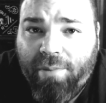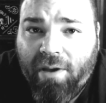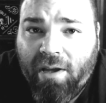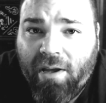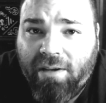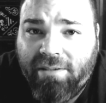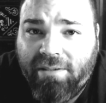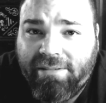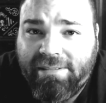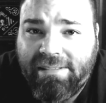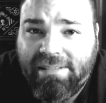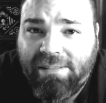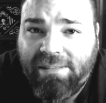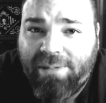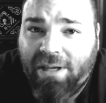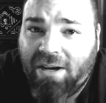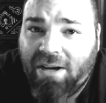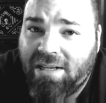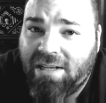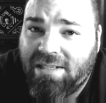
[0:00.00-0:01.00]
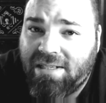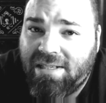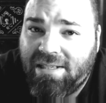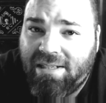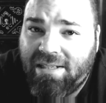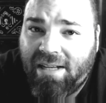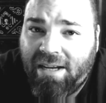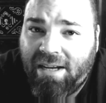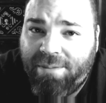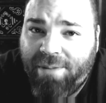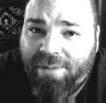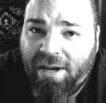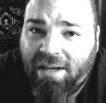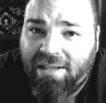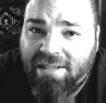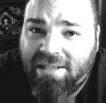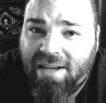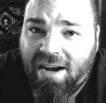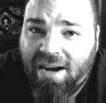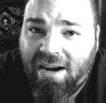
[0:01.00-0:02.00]
But to be honest, I'm
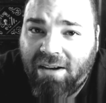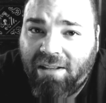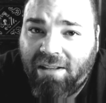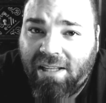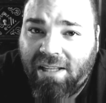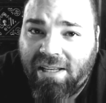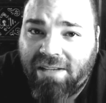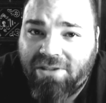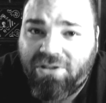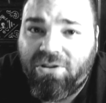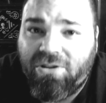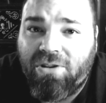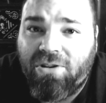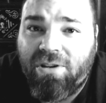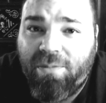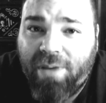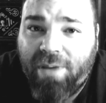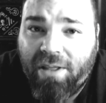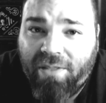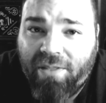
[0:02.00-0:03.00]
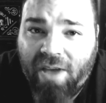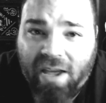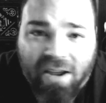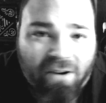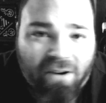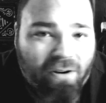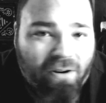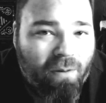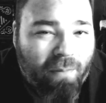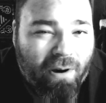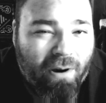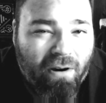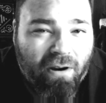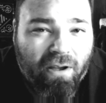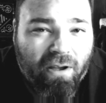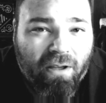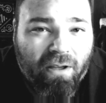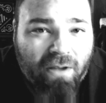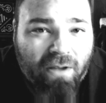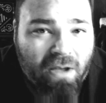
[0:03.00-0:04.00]
not entirely certain about that here in
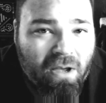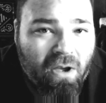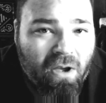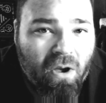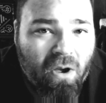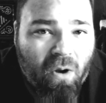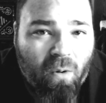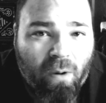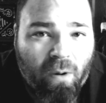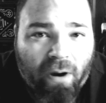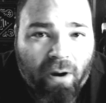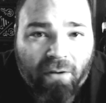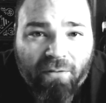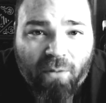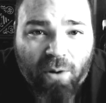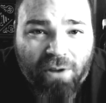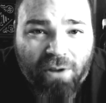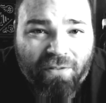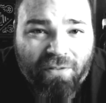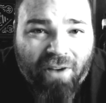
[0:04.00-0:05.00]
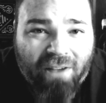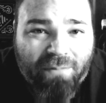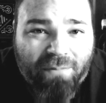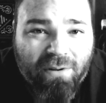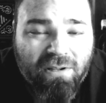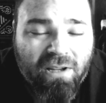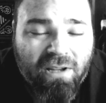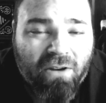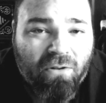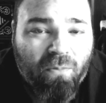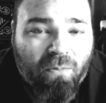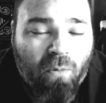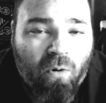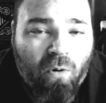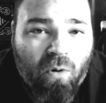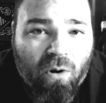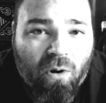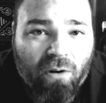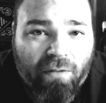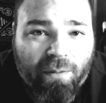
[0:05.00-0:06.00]
America, where 45% or
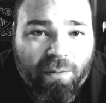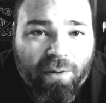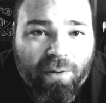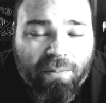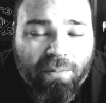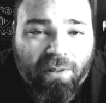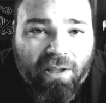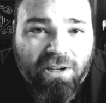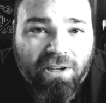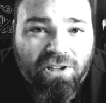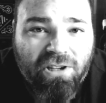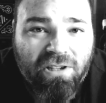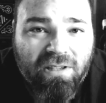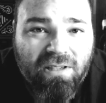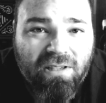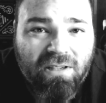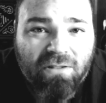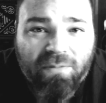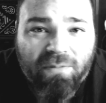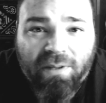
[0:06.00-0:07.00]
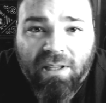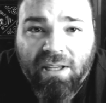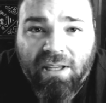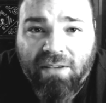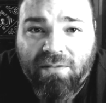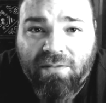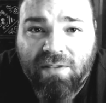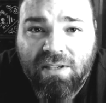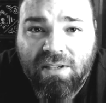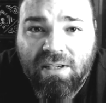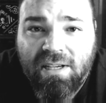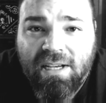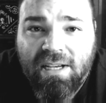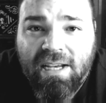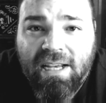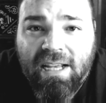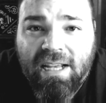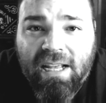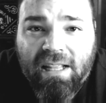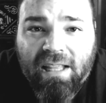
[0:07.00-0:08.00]
more of the population still believes
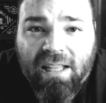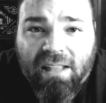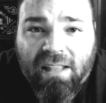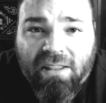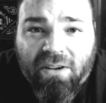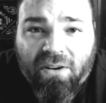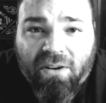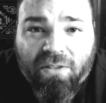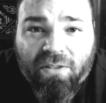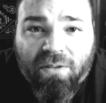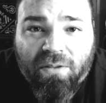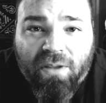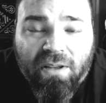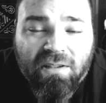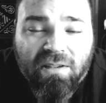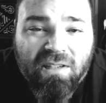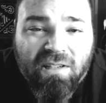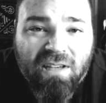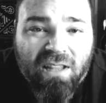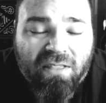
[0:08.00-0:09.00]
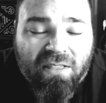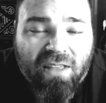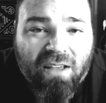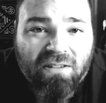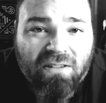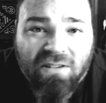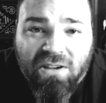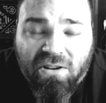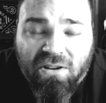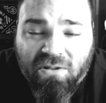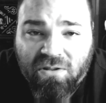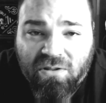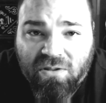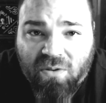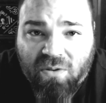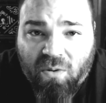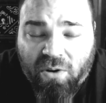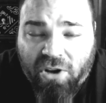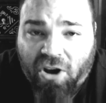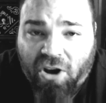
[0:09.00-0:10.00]
that the Earth is 10,000
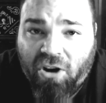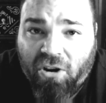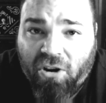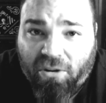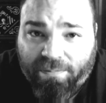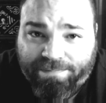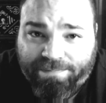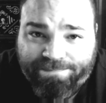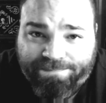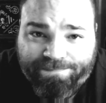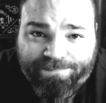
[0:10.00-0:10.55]
years or younger.